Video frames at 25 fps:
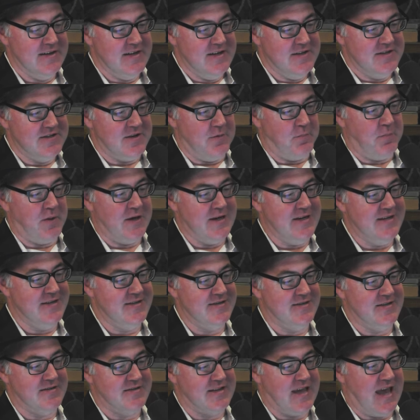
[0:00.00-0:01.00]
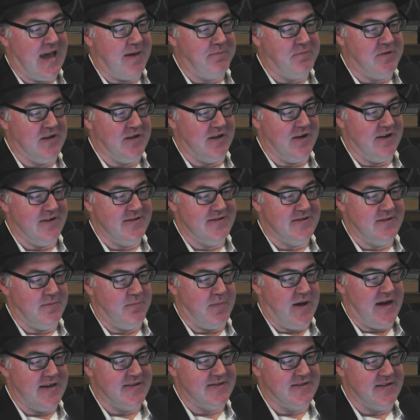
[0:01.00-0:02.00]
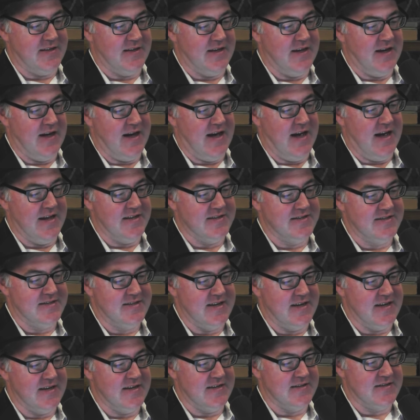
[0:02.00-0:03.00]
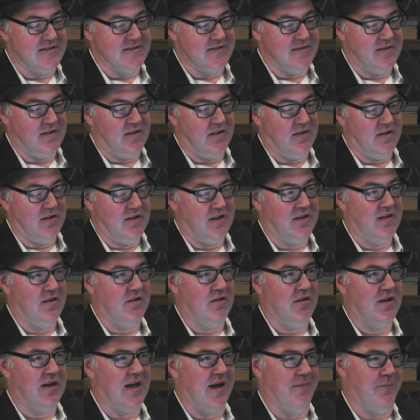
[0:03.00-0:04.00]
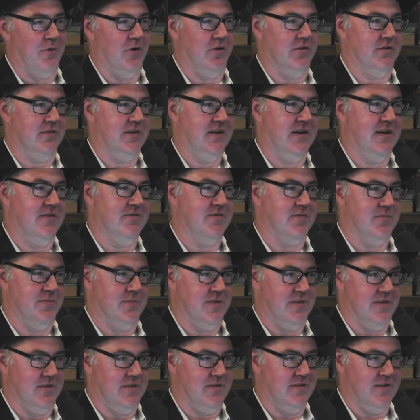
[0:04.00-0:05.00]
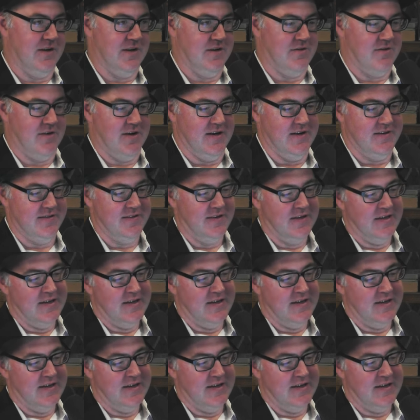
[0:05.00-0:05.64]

So Peters, as captain, goes to Bassett and says, come on, give him the increase.